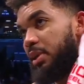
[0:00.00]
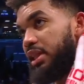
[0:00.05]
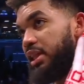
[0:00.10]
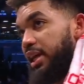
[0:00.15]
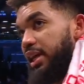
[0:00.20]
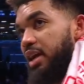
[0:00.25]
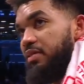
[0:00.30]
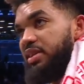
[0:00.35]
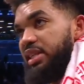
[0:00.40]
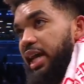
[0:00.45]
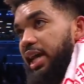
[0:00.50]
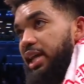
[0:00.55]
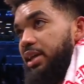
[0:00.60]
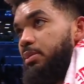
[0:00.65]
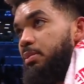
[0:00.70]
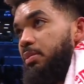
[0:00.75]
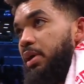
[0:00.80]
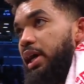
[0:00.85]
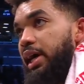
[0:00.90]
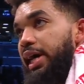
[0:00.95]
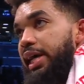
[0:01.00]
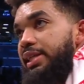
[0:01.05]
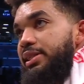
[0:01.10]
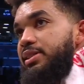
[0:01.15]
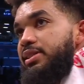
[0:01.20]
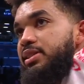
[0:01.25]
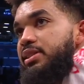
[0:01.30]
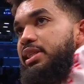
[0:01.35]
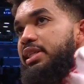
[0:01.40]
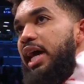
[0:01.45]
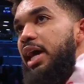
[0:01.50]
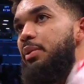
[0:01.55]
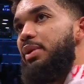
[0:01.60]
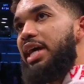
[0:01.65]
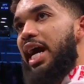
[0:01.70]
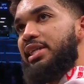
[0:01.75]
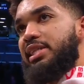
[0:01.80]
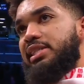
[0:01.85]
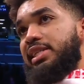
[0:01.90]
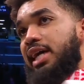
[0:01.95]
I mean, like every day. But today we
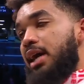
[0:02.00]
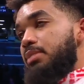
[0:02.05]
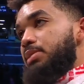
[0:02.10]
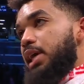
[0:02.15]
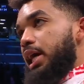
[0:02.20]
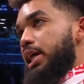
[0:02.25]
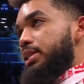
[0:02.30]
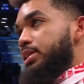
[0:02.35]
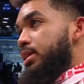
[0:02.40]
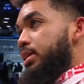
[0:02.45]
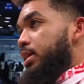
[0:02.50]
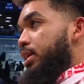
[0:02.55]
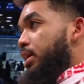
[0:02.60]
got the job done.